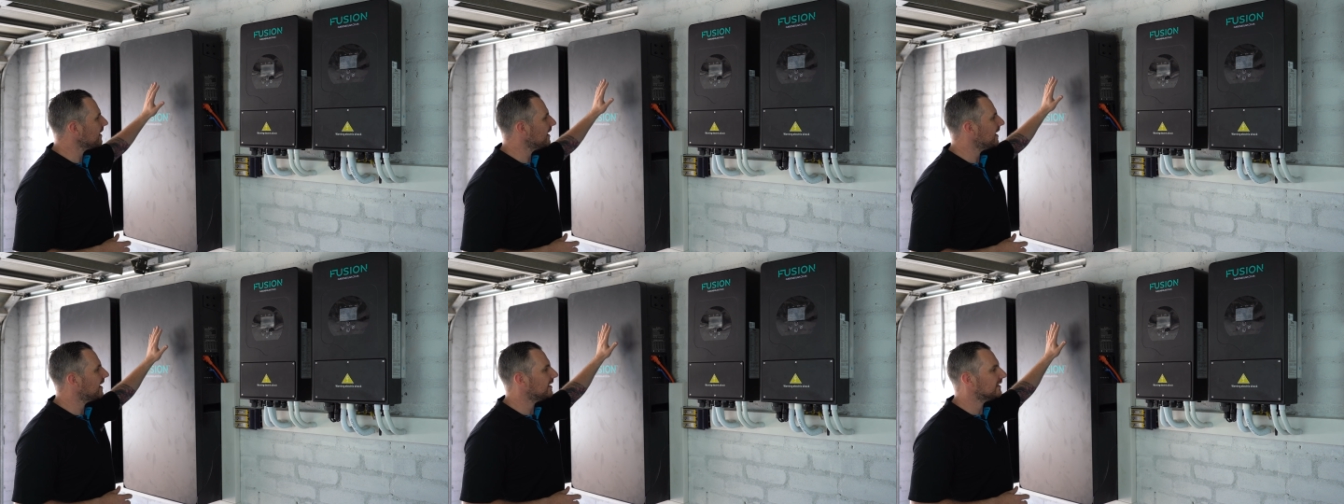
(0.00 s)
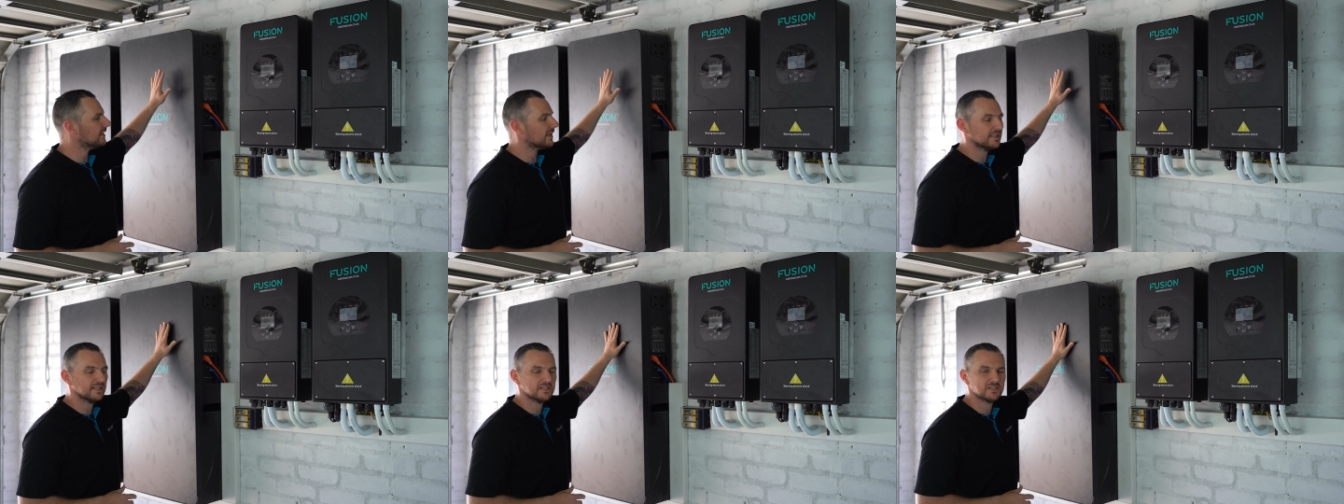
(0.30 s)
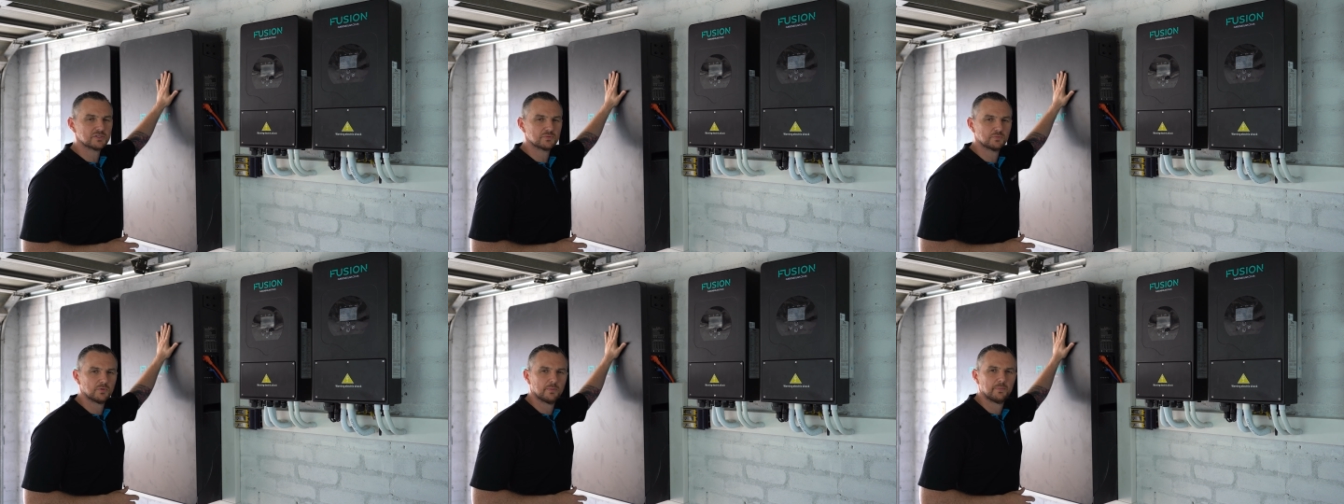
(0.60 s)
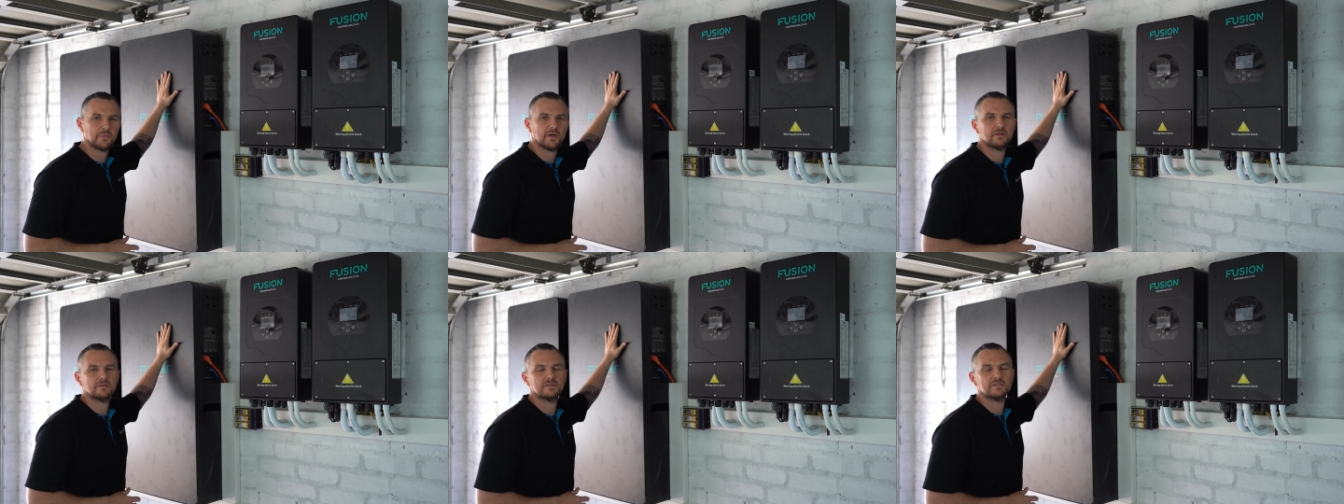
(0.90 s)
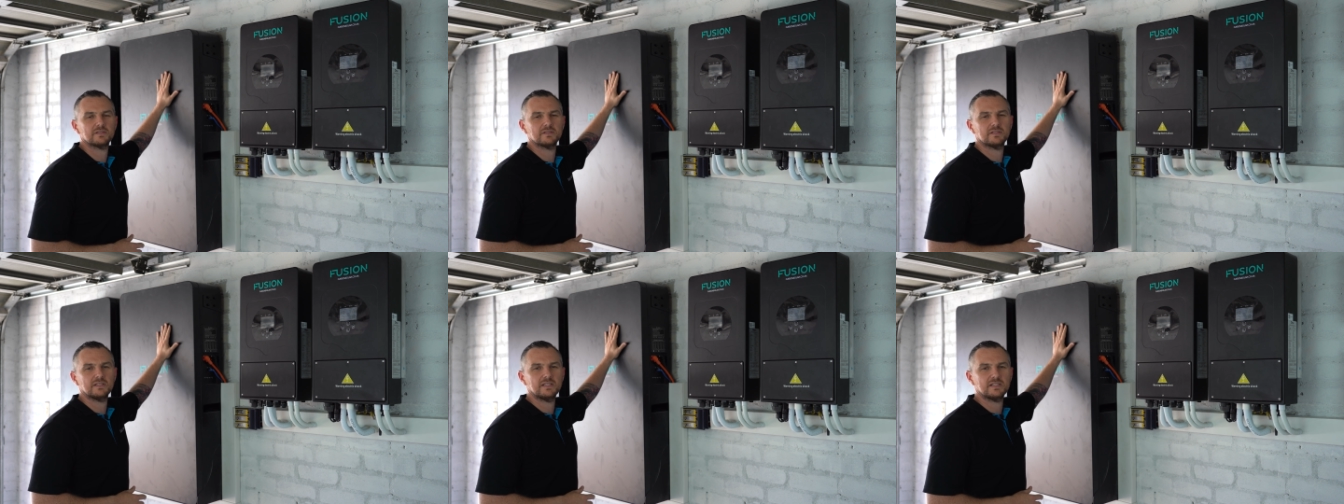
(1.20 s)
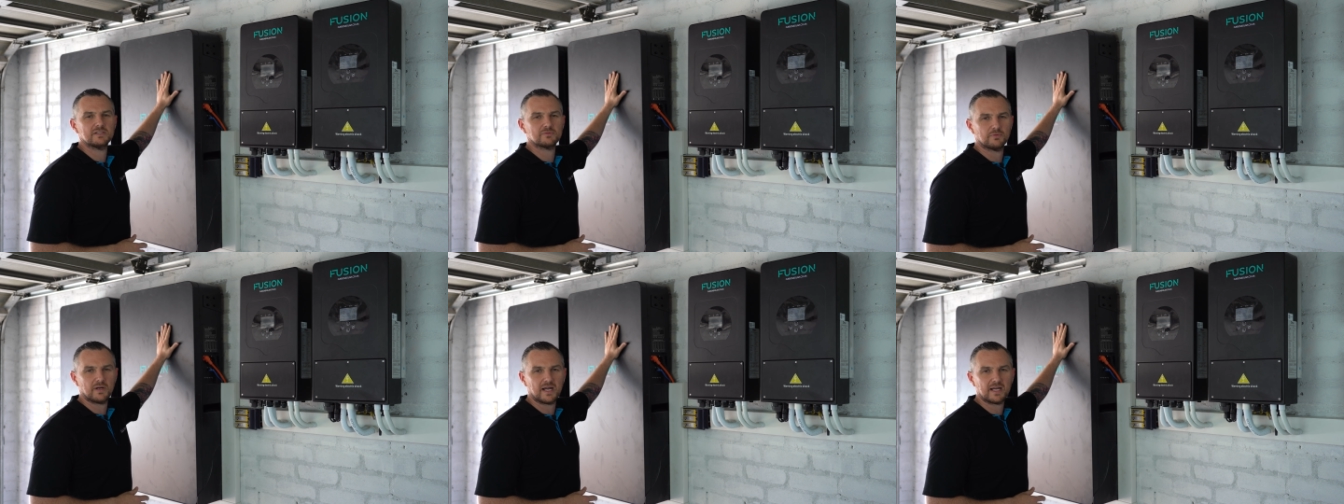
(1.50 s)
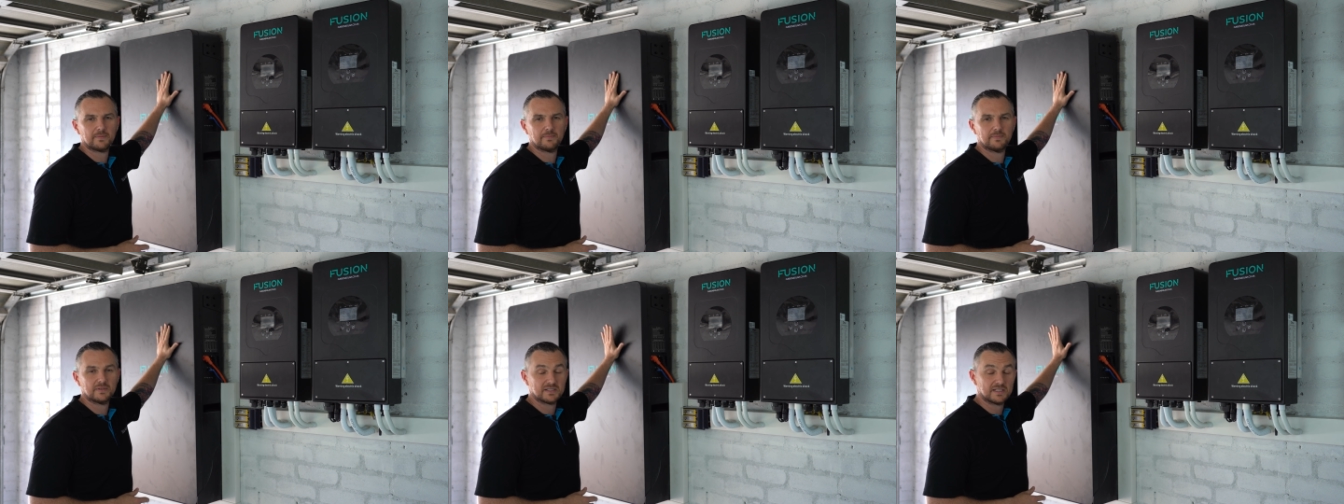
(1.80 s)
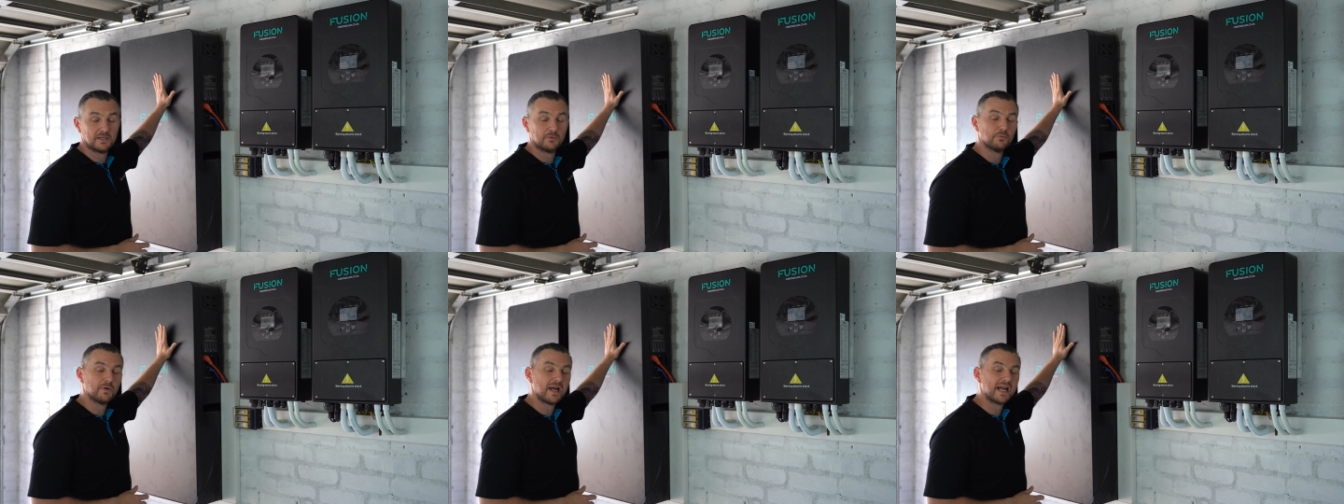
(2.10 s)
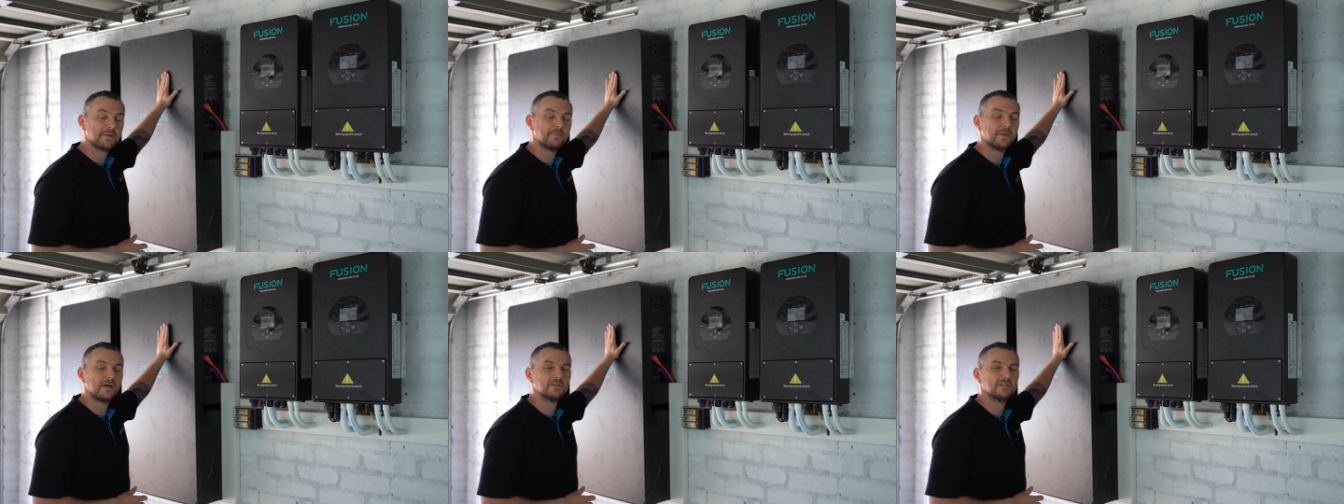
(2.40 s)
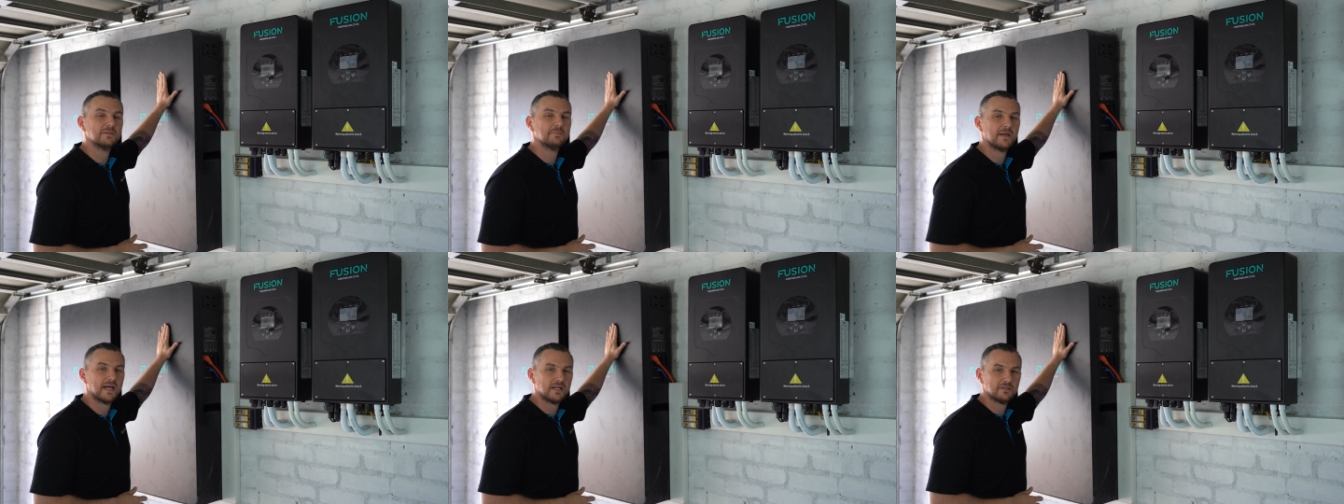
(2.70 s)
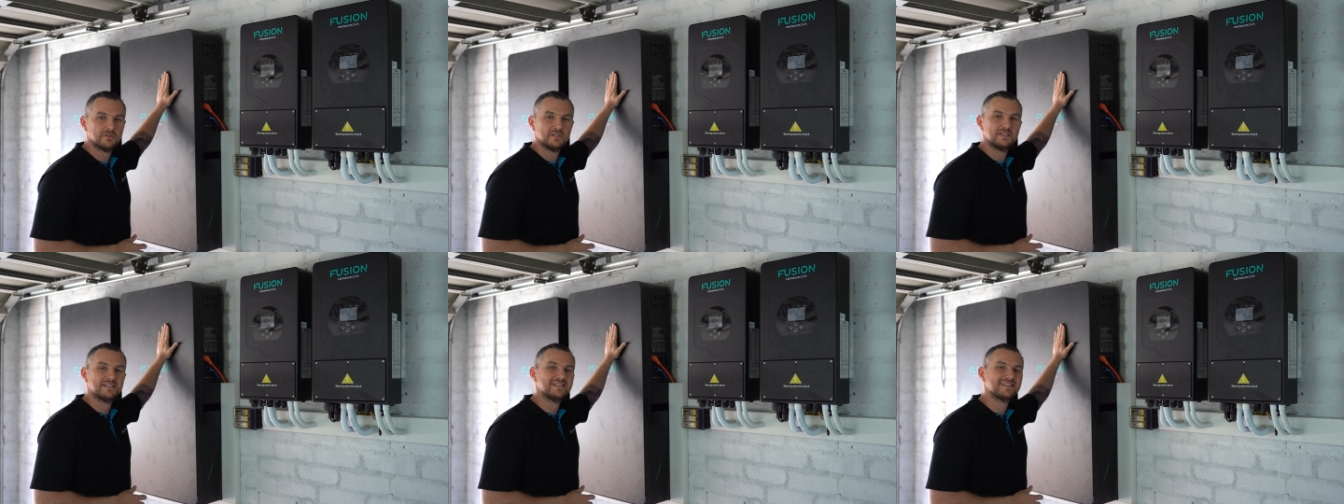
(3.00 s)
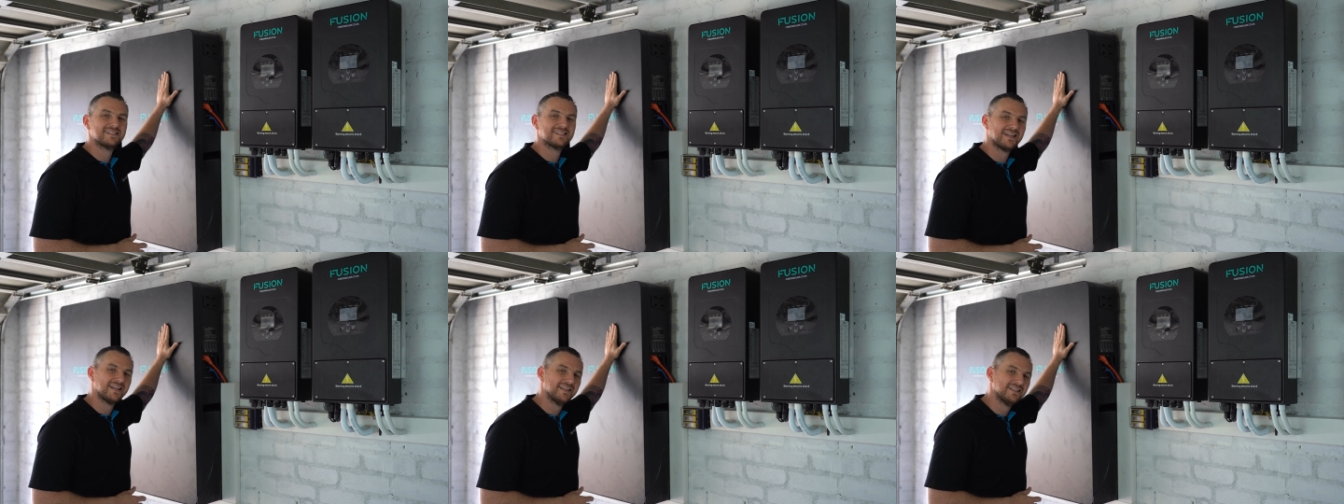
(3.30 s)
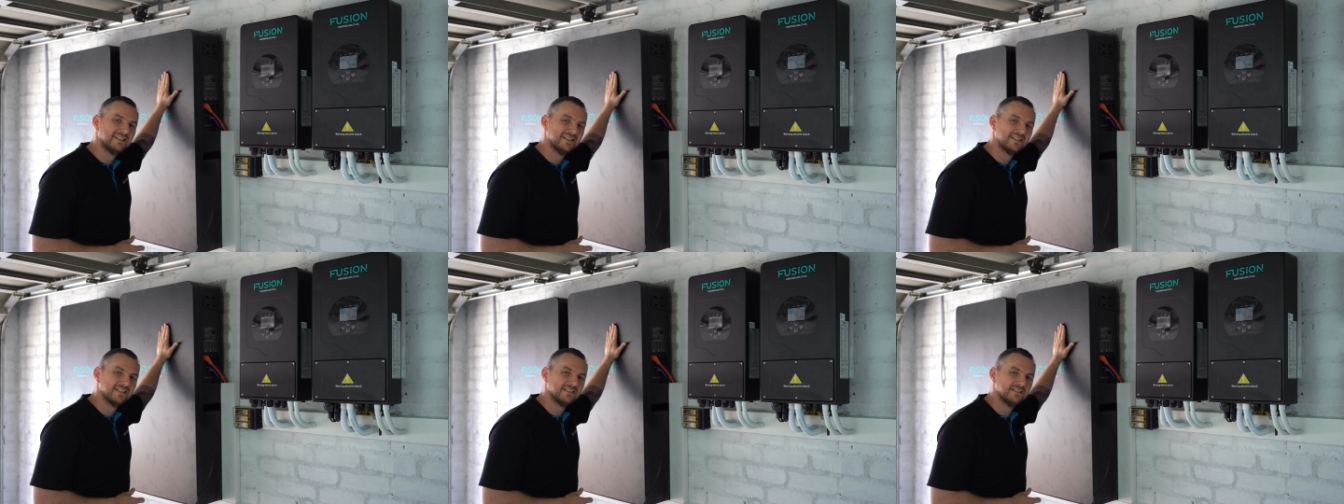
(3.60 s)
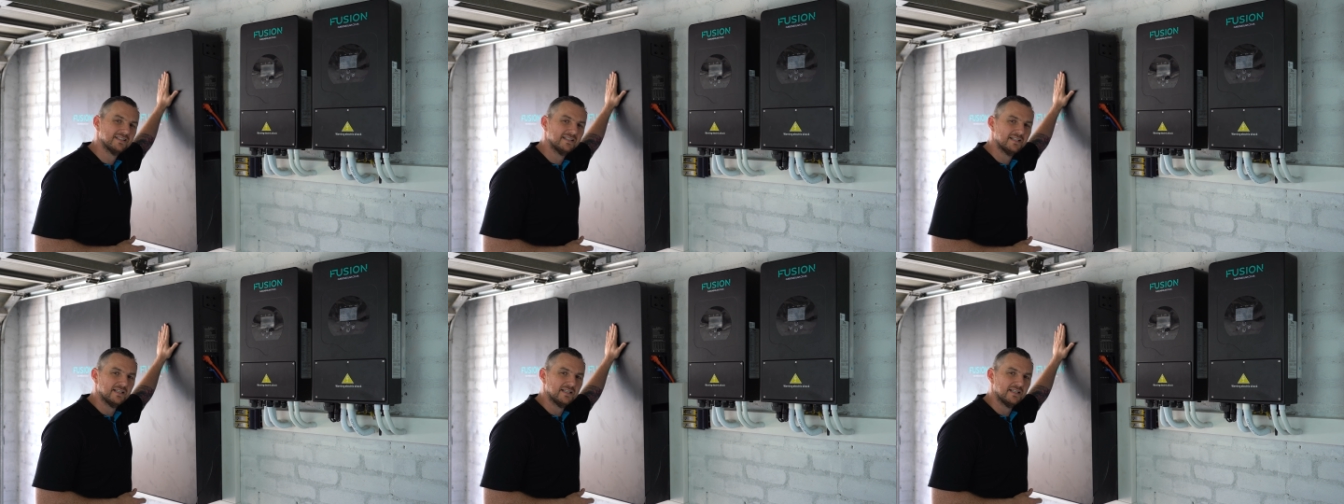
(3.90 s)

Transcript: And I can swap out these rack, because they're rack mounted batteries inside here.